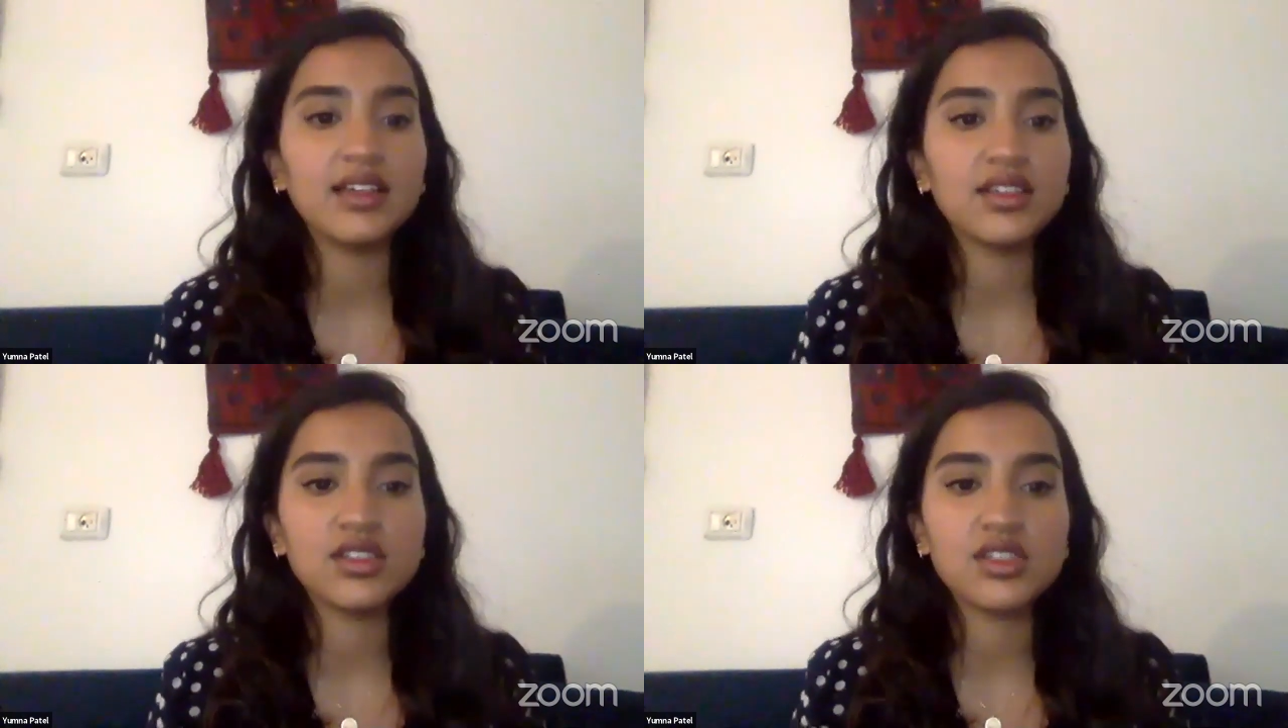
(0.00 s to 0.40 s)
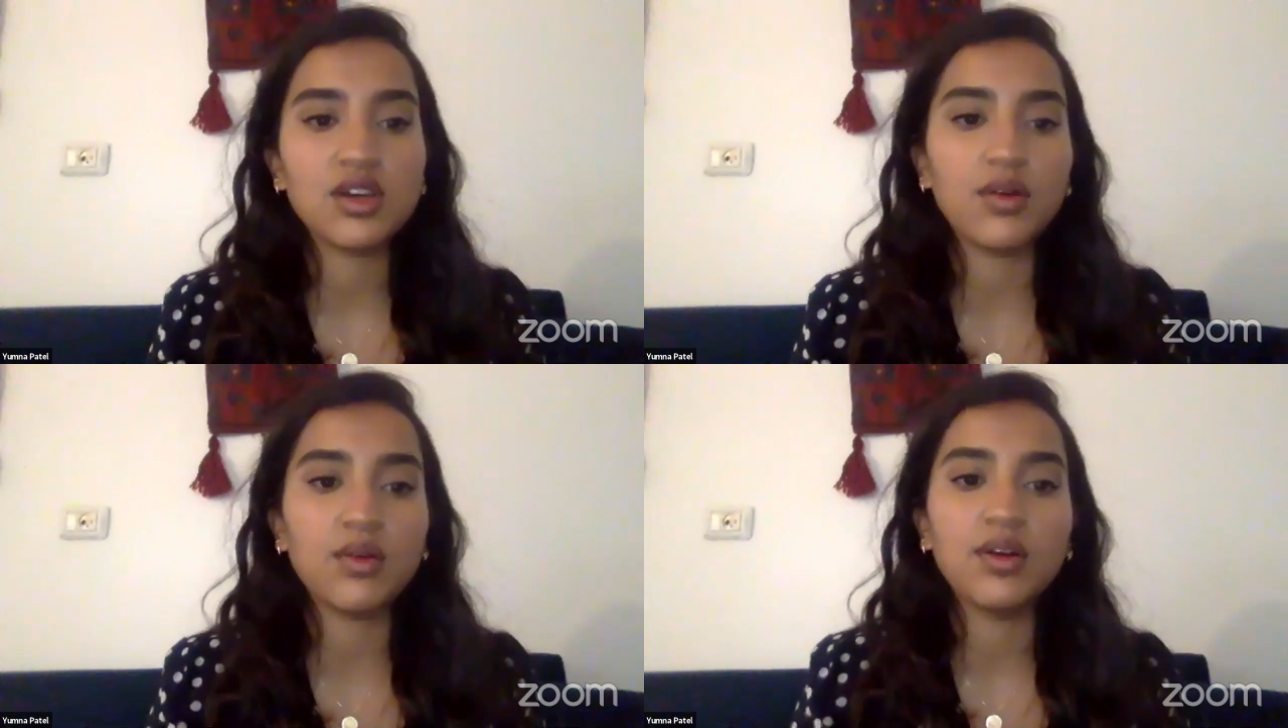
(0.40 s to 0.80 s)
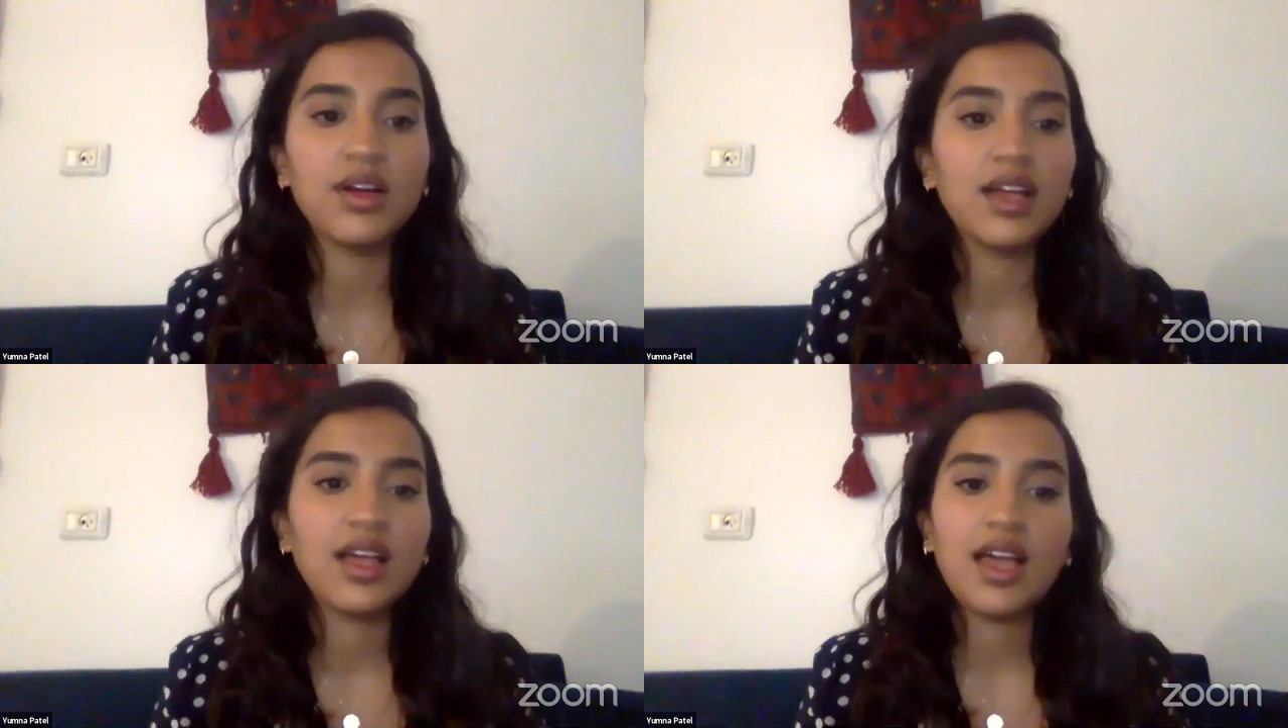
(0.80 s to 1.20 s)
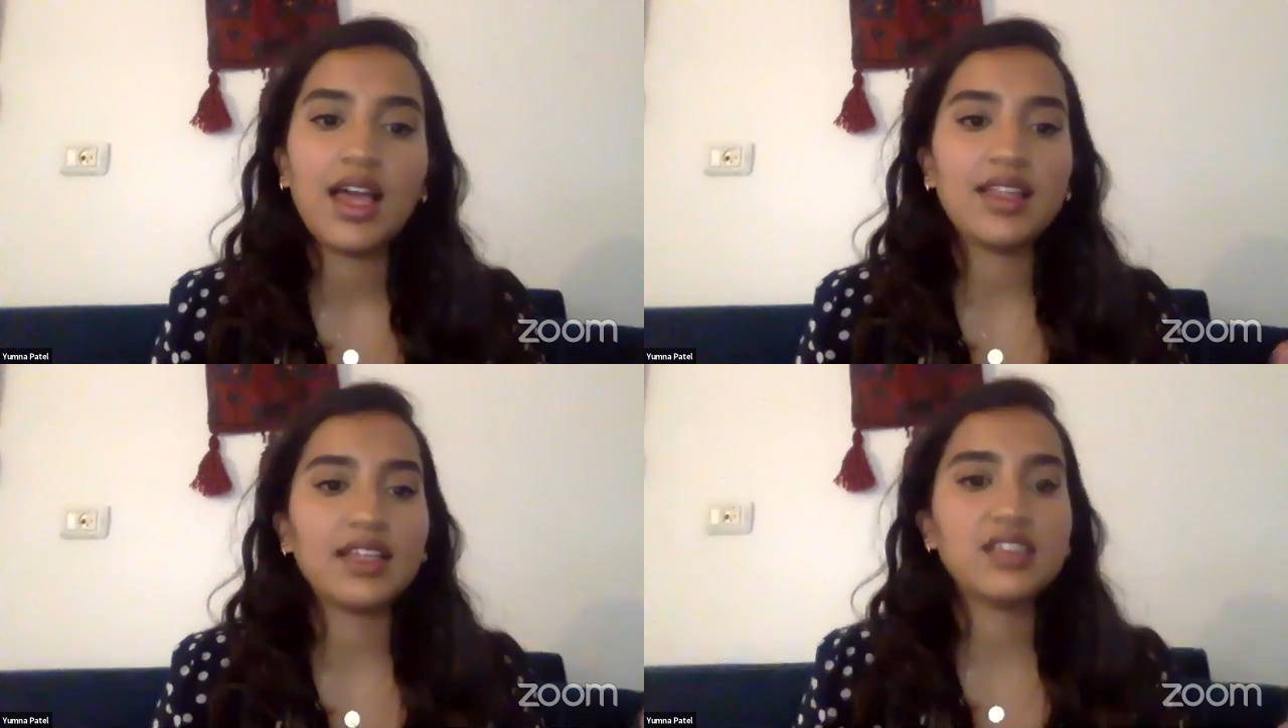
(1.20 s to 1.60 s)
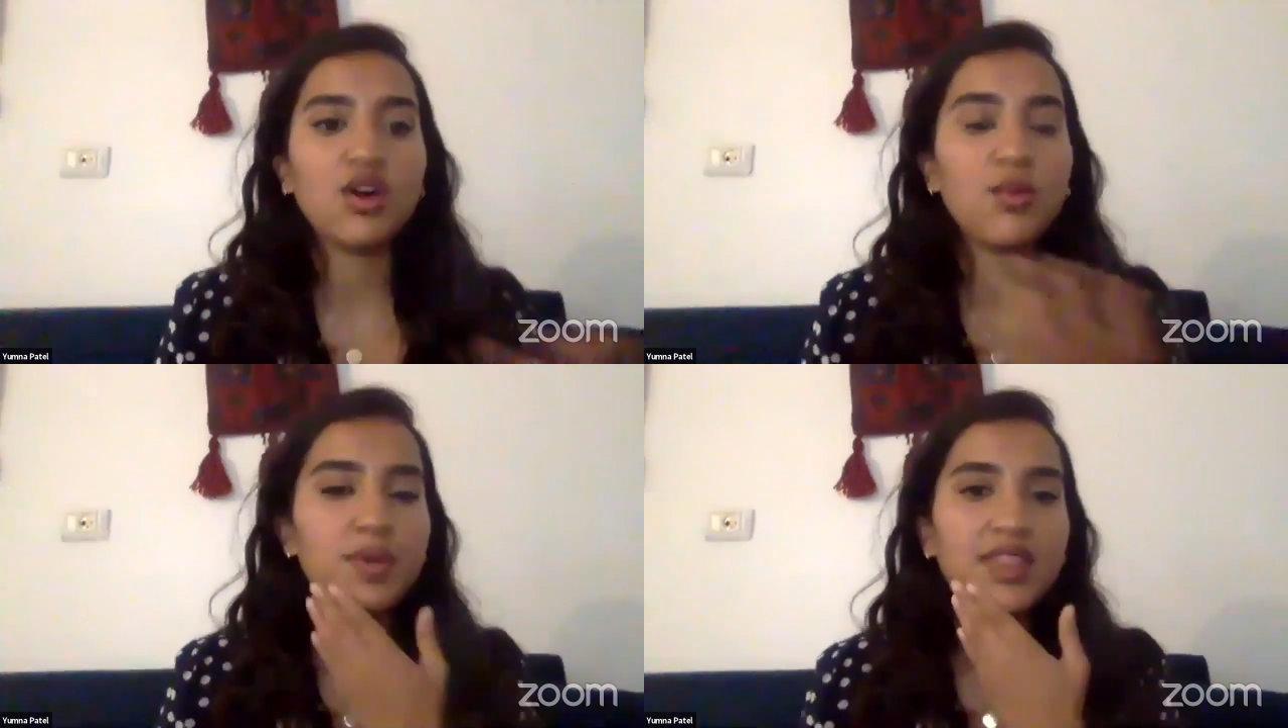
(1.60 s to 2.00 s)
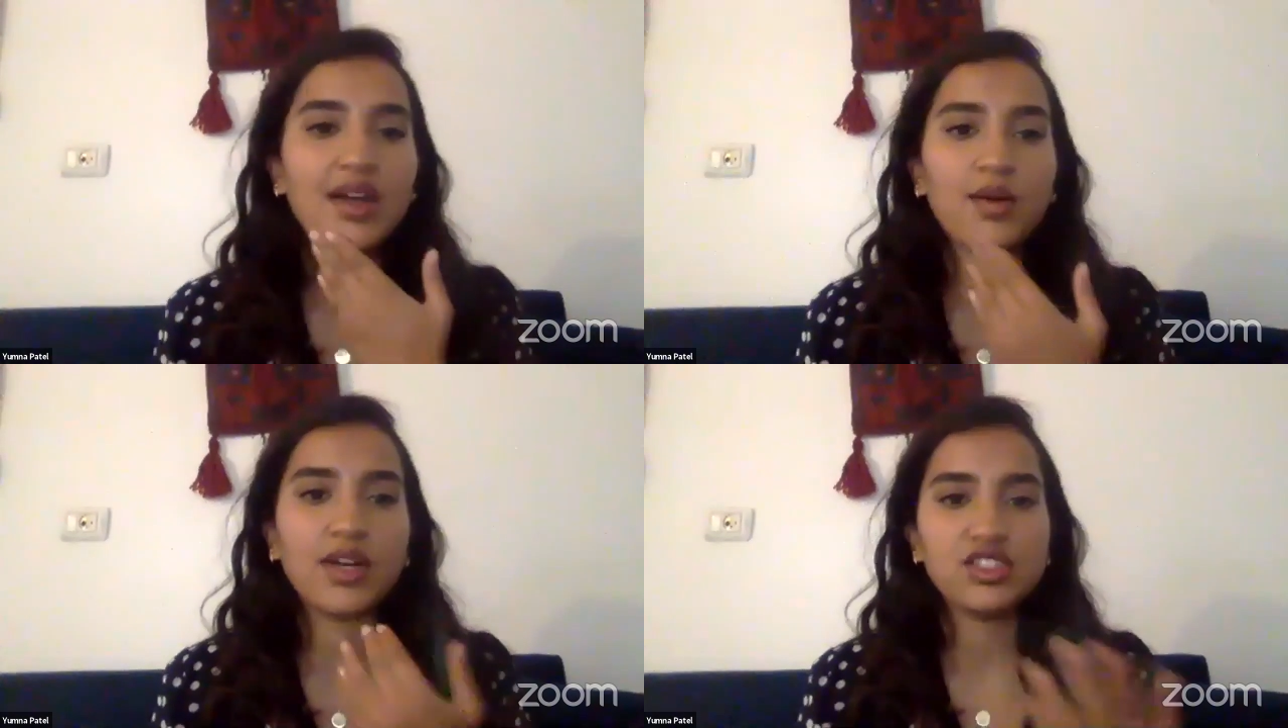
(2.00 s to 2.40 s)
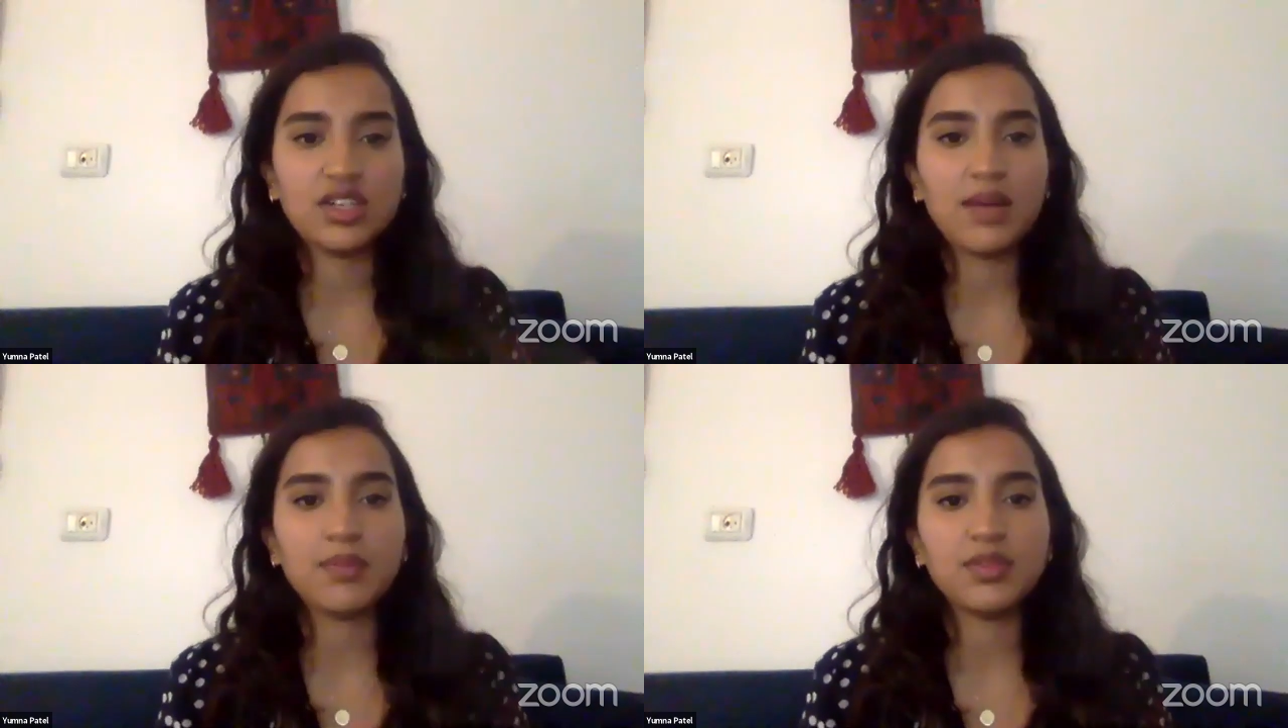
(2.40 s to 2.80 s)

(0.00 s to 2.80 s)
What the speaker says: So I'd like to open that question up